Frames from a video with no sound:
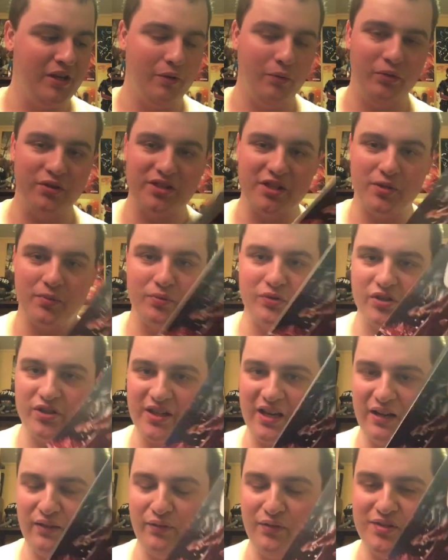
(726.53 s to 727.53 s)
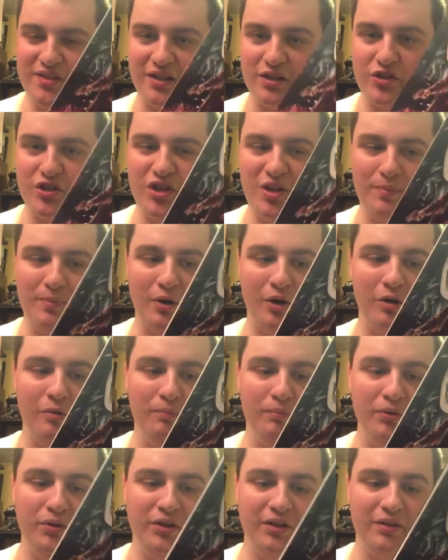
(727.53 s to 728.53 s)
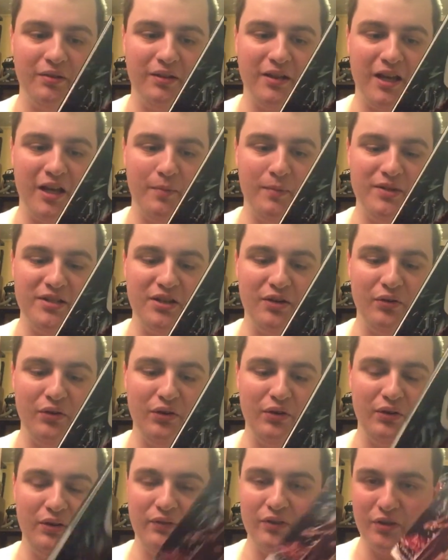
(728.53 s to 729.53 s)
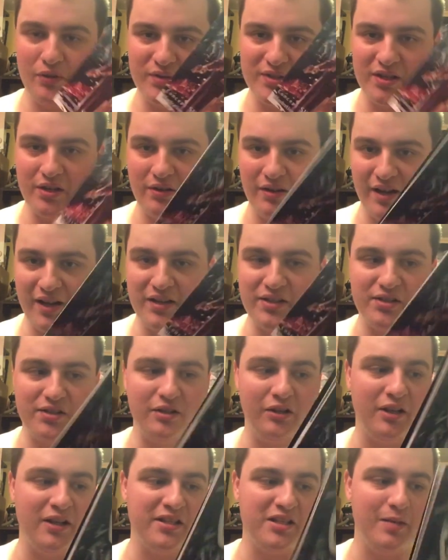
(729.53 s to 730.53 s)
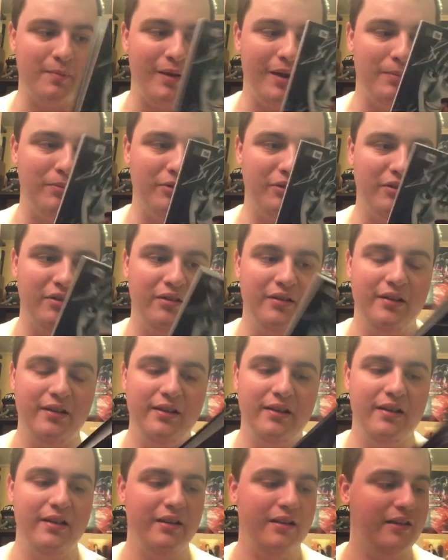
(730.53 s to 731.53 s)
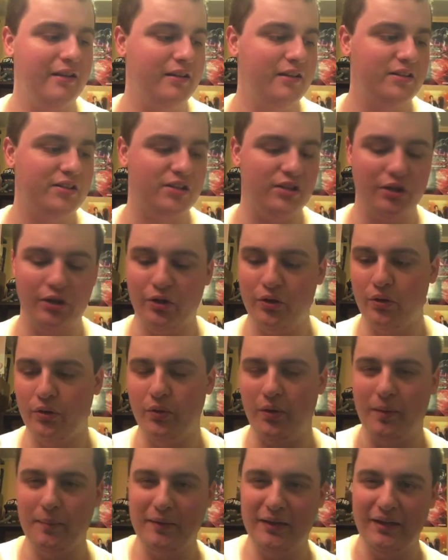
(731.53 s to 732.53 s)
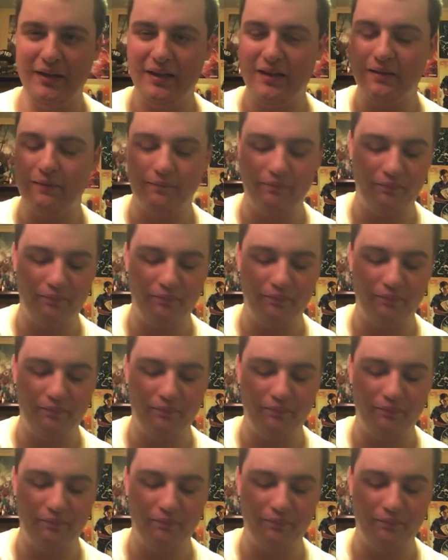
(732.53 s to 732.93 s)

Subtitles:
whereas this one just kind of feels like a cheap art book kind of material, even though it's on nice glossy paper. So I'm gonna,